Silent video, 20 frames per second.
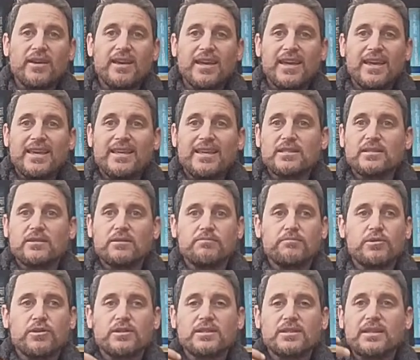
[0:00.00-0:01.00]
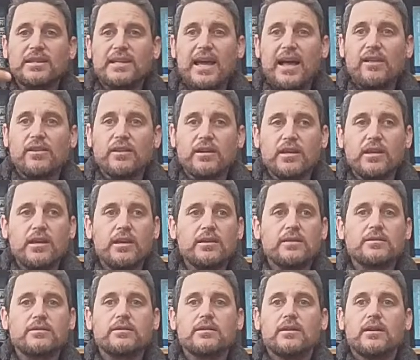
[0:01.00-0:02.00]
His personality, he
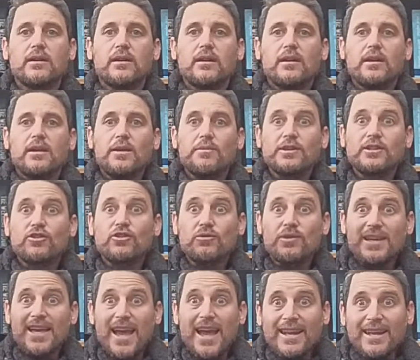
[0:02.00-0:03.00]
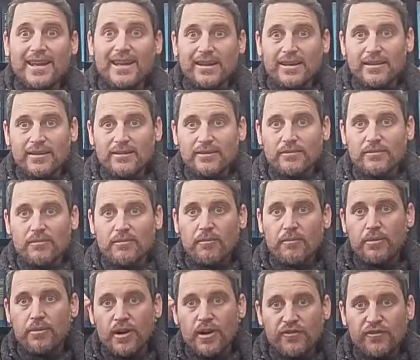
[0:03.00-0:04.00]
was created
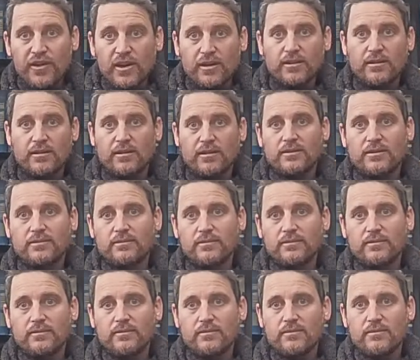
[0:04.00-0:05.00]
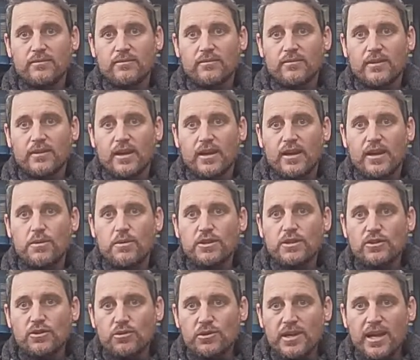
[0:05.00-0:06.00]
perfect. He was
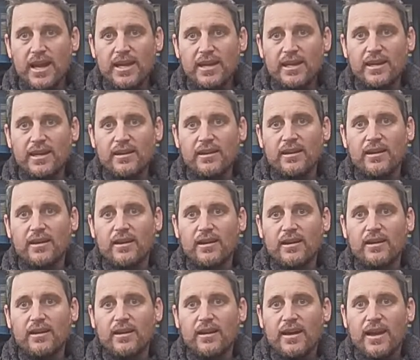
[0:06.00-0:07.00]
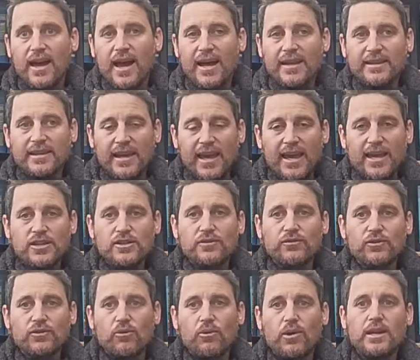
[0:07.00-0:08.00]
created at the age of
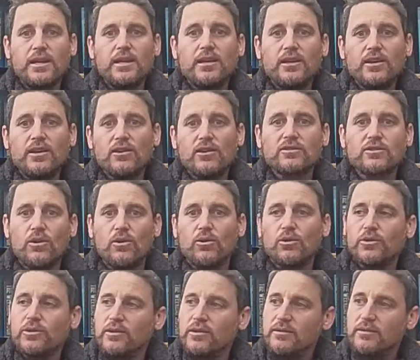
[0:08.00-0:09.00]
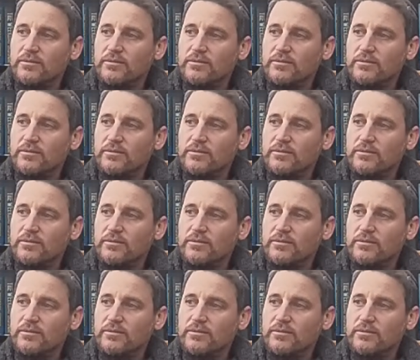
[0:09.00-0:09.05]
20 years old.